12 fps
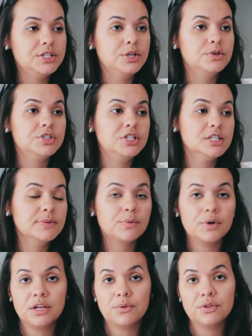who she's been
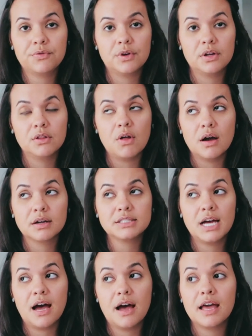working with for a long
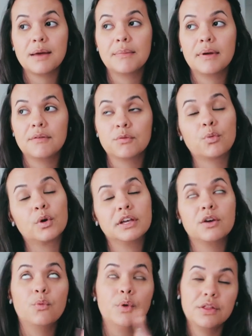time,
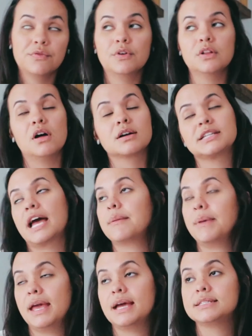working with for a long
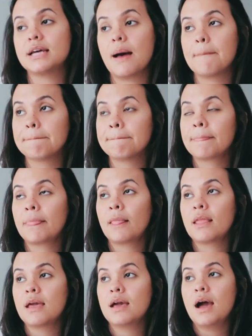time. And um,
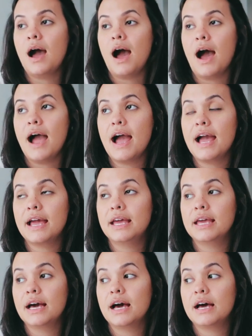
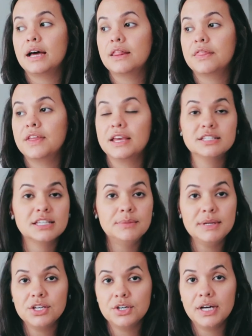I uh, think it's gonna
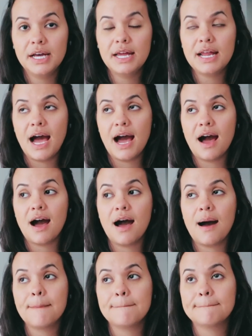be good.
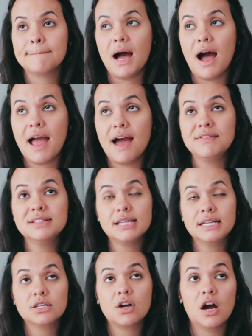Um, I haven't
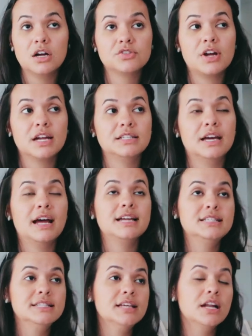signed a contract yet. I
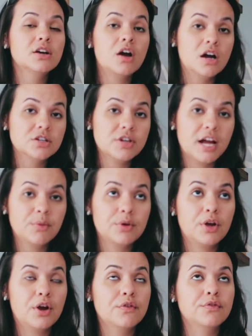did sign a contract
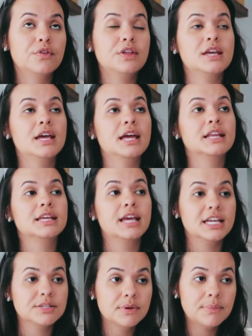with her for the
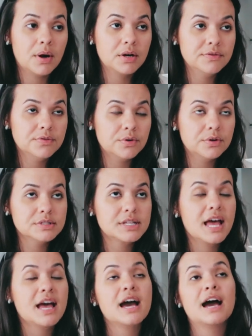engagement party florals.
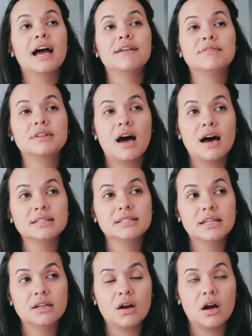I've not
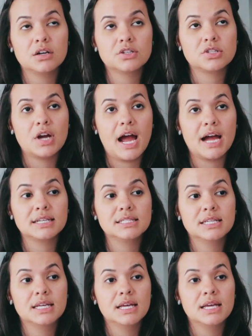signed a contract